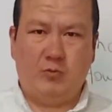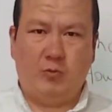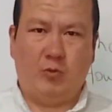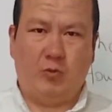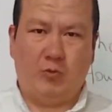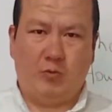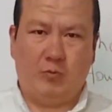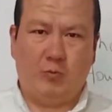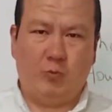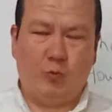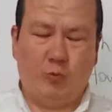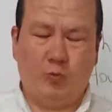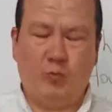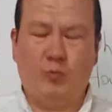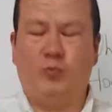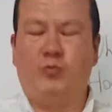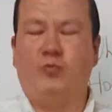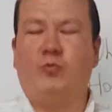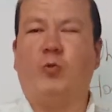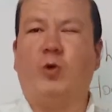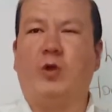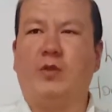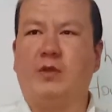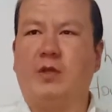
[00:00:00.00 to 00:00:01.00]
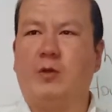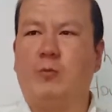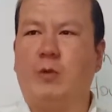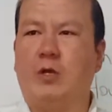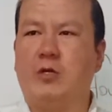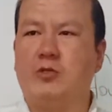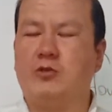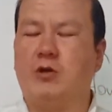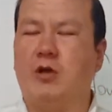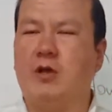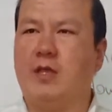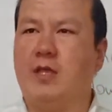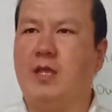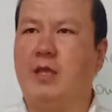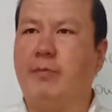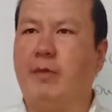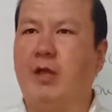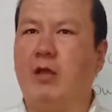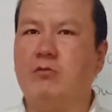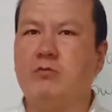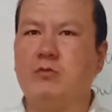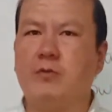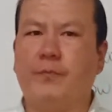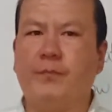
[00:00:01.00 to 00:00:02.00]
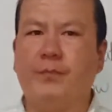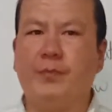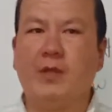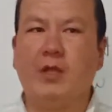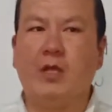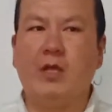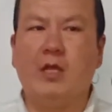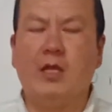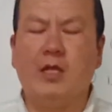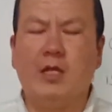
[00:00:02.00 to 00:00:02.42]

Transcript: or one that we are talking about.